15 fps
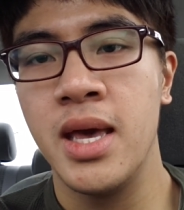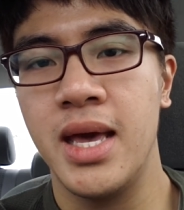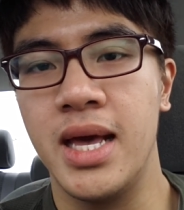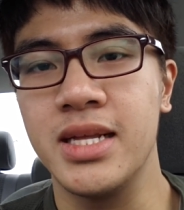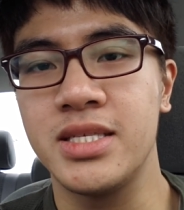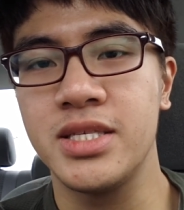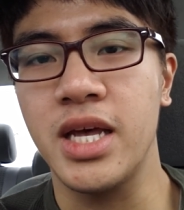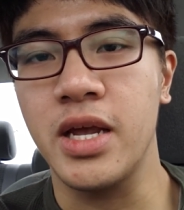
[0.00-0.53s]

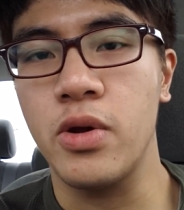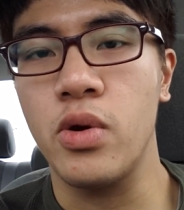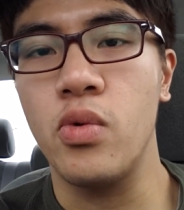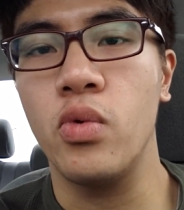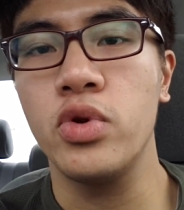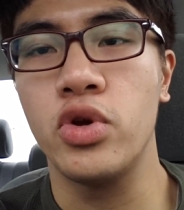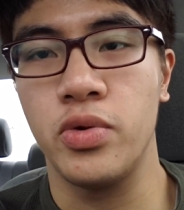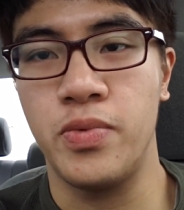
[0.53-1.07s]
It's like
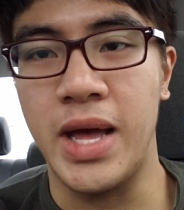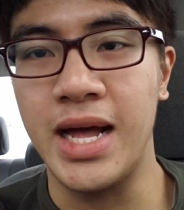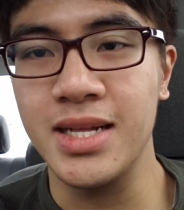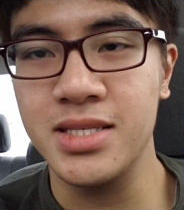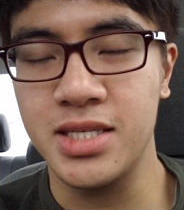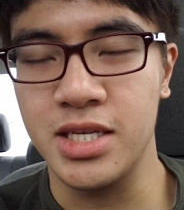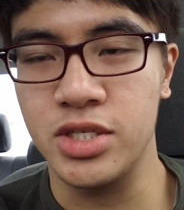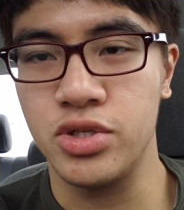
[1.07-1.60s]
your
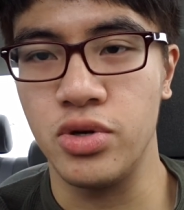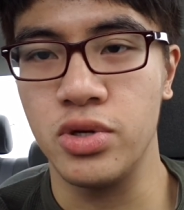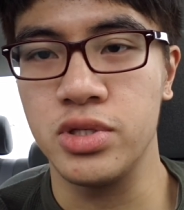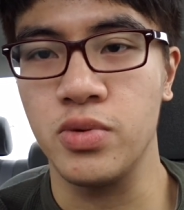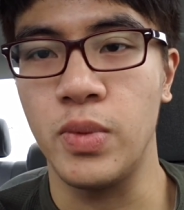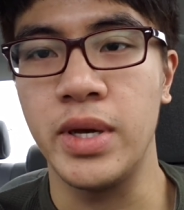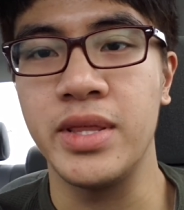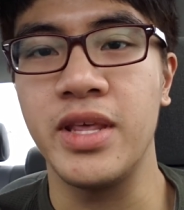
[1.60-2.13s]
ancestors when